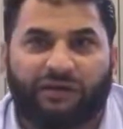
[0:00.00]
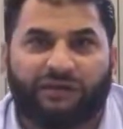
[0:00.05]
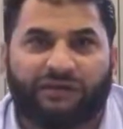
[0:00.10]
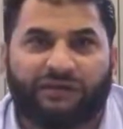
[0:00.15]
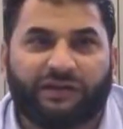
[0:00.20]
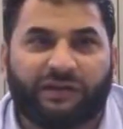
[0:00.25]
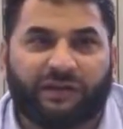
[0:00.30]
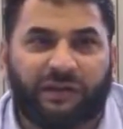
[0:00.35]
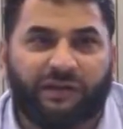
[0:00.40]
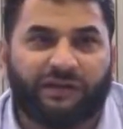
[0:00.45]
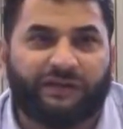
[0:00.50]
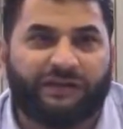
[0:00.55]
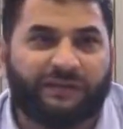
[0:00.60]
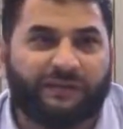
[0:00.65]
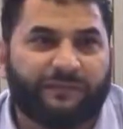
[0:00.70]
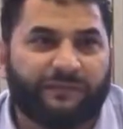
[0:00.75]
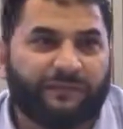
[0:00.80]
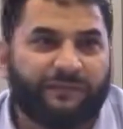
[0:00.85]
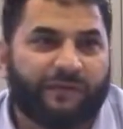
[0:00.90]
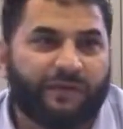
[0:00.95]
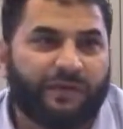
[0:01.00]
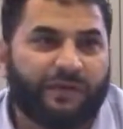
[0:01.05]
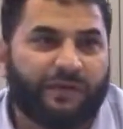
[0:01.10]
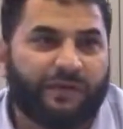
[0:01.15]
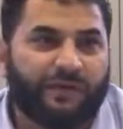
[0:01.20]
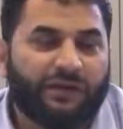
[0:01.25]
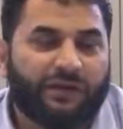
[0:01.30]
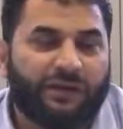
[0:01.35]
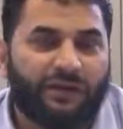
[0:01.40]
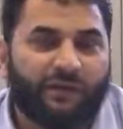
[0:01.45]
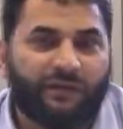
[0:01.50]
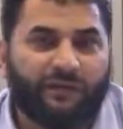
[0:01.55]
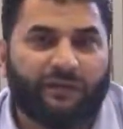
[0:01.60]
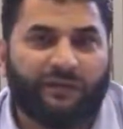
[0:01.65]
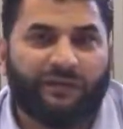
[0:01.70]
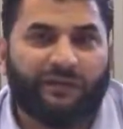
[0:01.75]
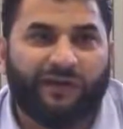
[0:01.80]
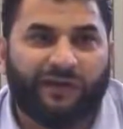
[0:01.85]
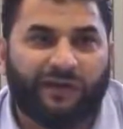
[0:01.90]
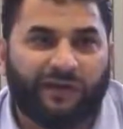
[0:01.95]
in Tikrit. He
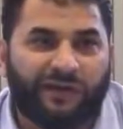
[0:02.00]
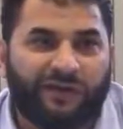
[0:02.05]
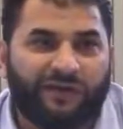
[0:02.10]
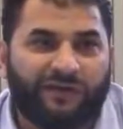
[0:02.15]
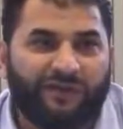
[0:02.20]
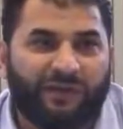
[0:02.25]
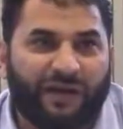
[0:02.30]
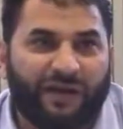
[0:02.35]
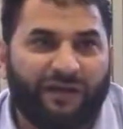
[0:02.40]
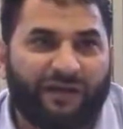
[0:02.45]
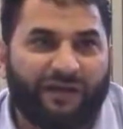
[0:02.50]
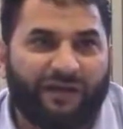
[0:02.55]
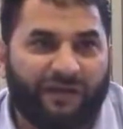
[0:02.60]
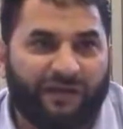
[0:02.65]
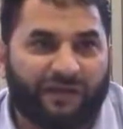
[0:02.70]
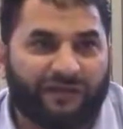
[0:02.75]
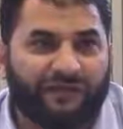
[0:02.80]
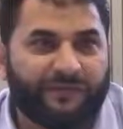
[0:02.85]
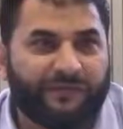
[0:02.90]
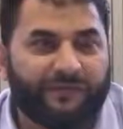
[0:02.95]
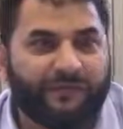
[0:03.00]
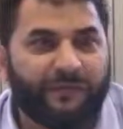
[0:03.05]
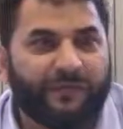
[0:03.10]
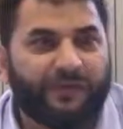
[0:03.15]
was Kurdish by descent.